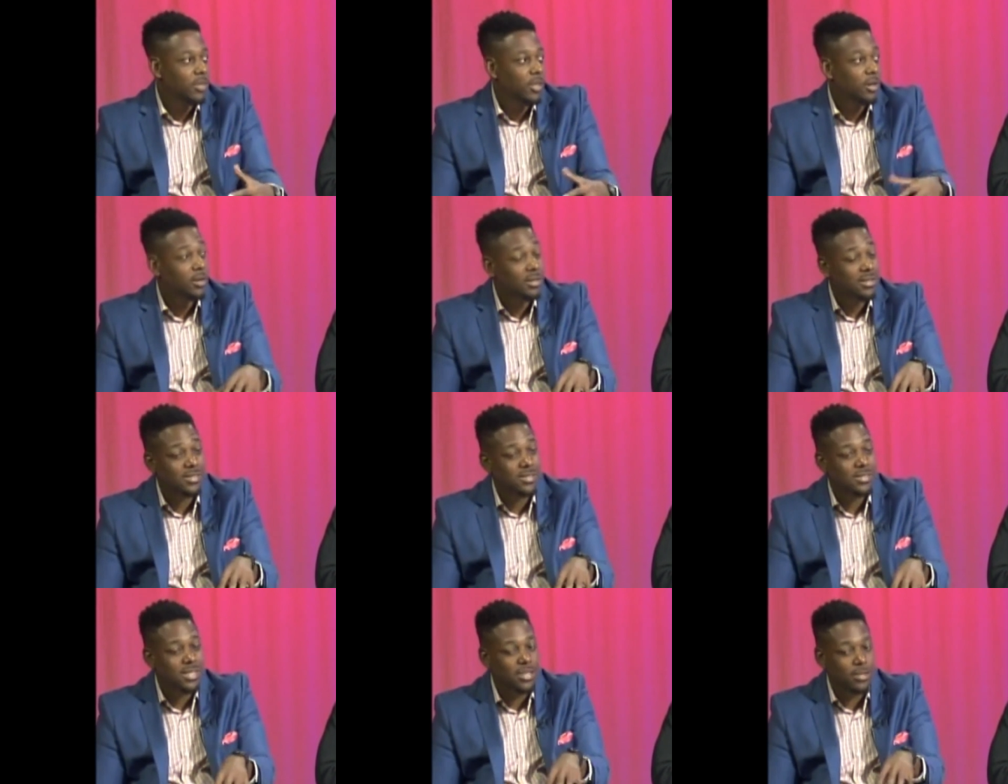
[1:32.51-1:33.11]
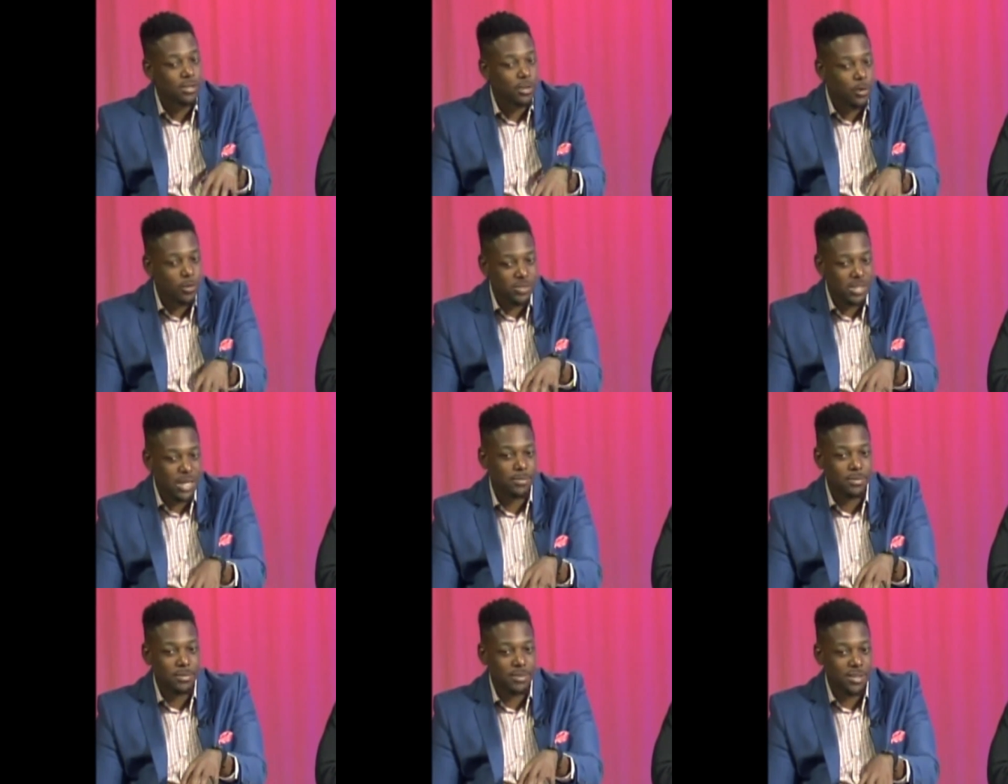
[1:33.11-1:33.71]
They're going to see those
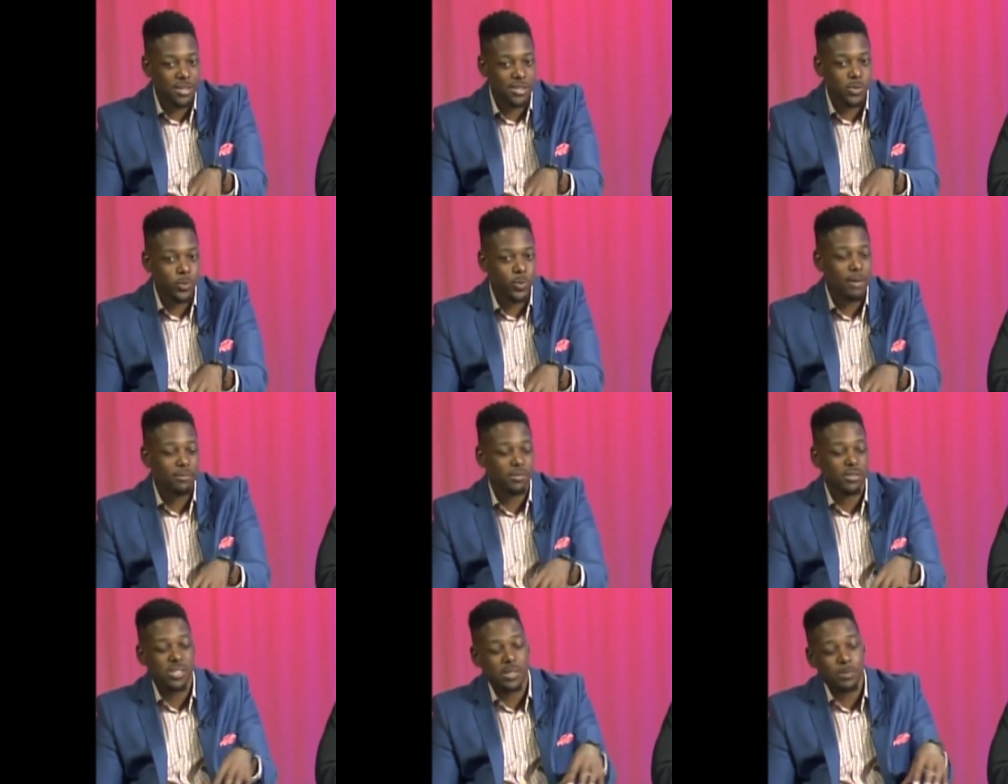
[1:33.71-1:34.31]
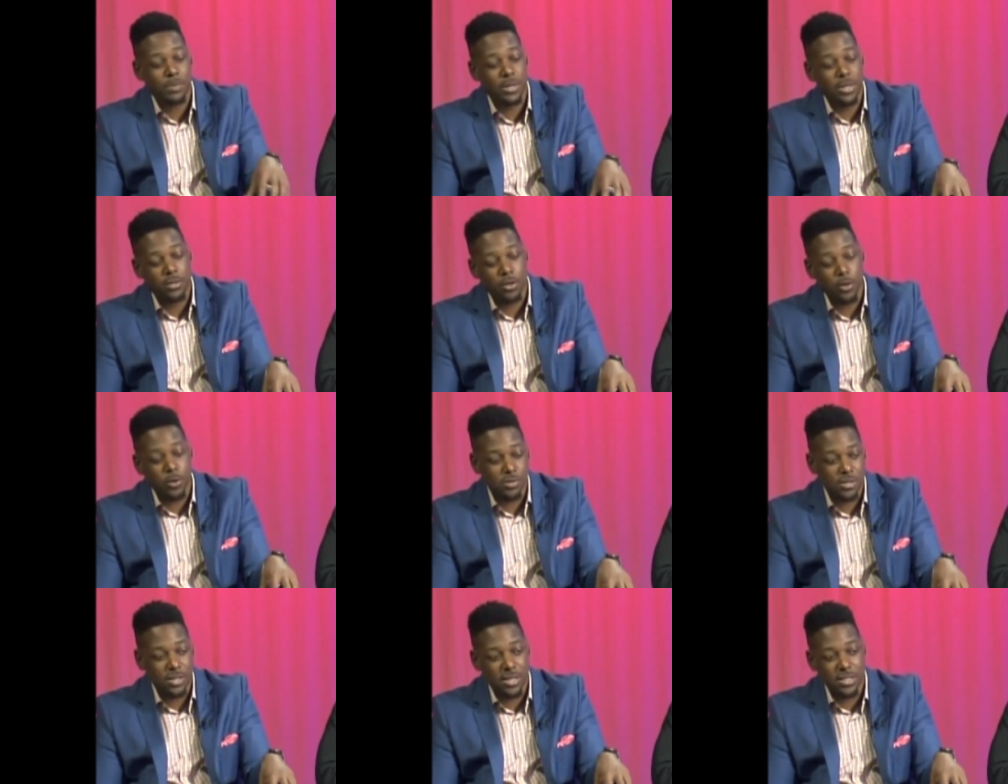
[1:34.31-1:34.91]
types of things. So we have to speak
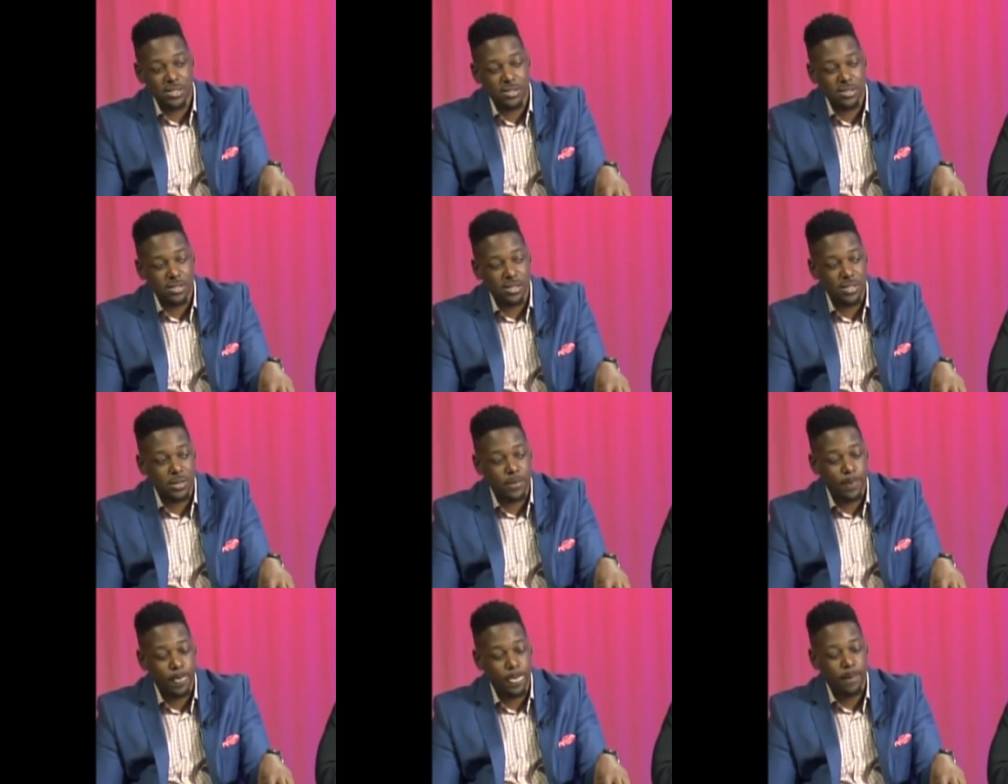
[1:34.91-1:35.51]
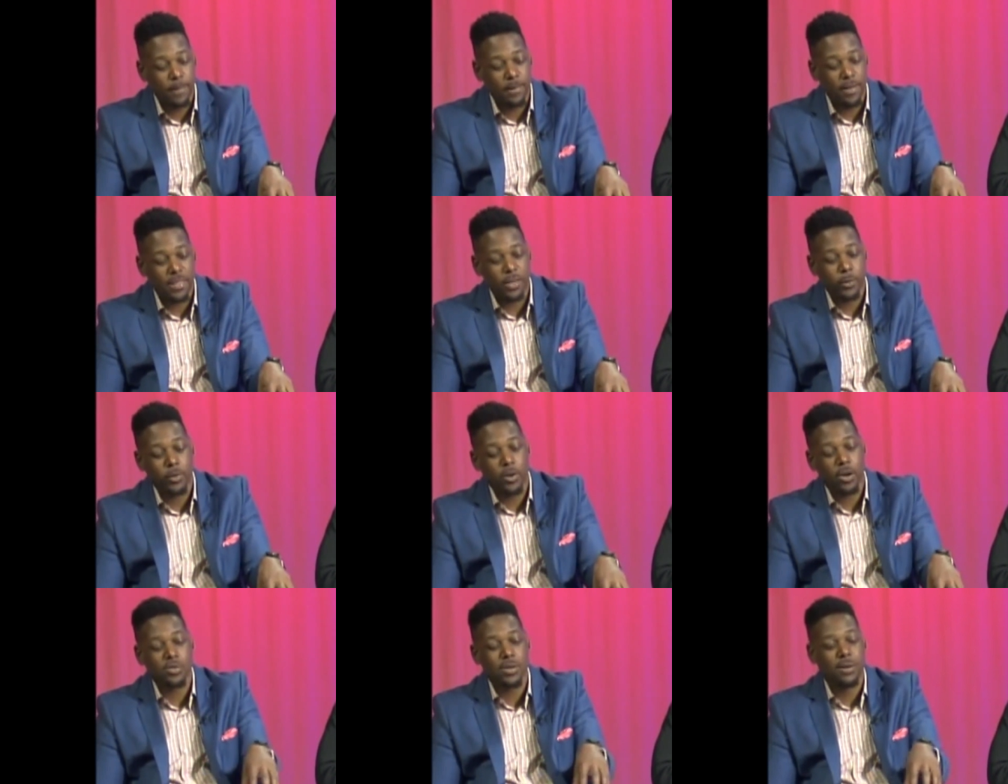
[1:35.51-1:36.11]
those things into them, and
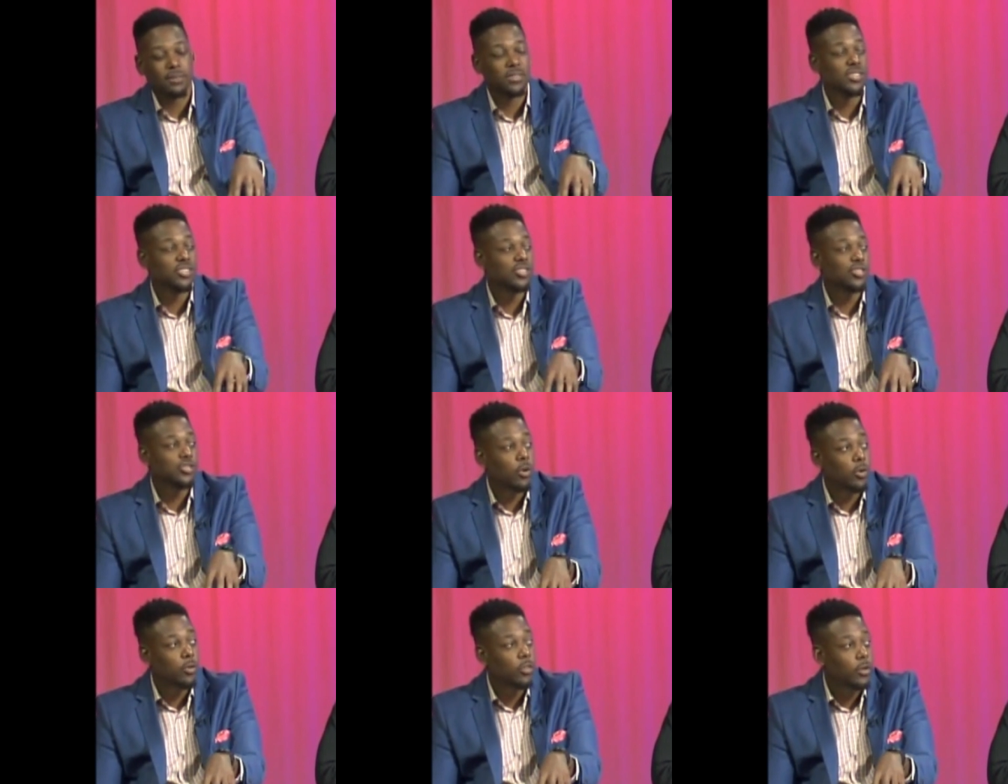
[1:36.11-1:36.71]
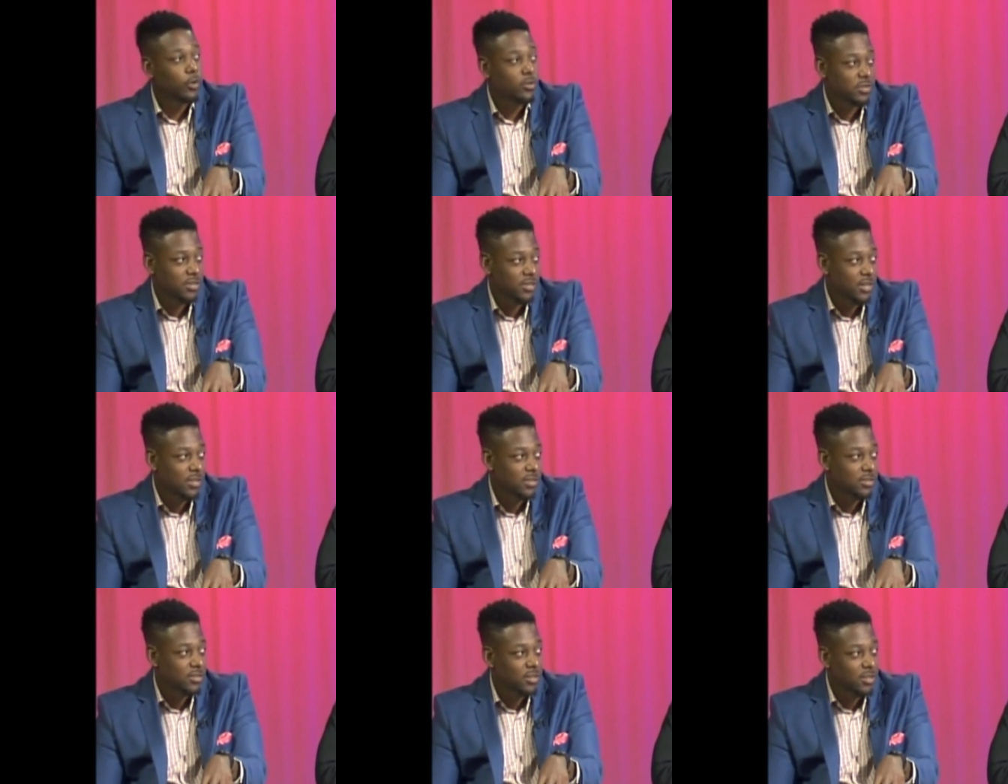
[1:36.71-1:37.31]
then we also have to show those
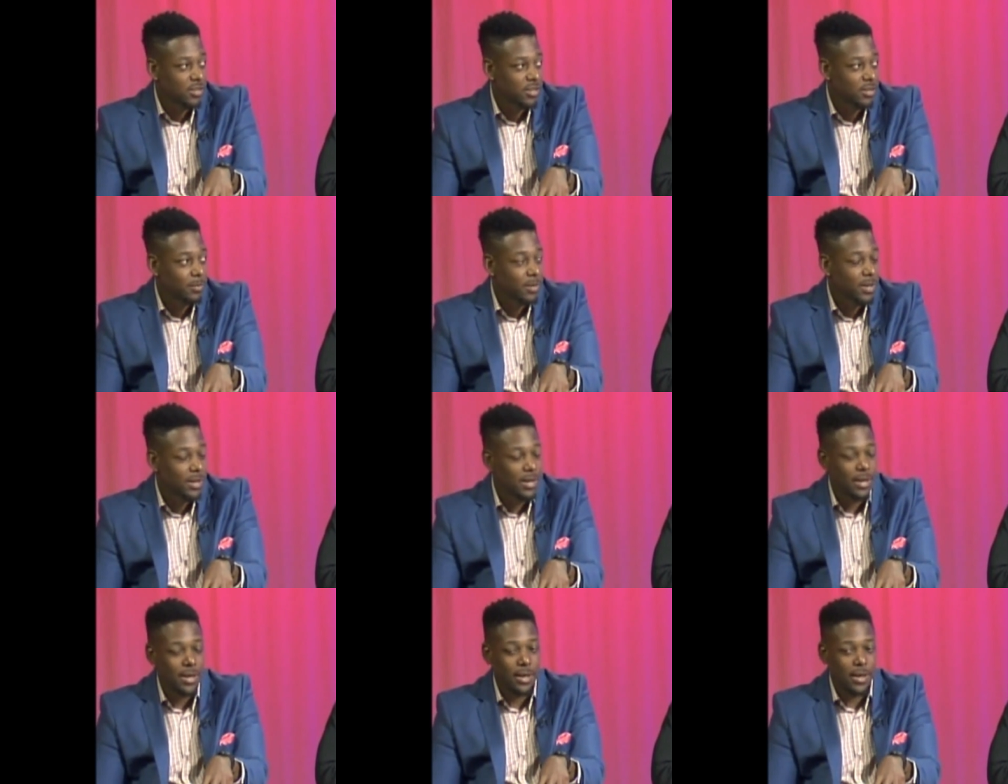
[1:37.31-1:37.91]
things to them,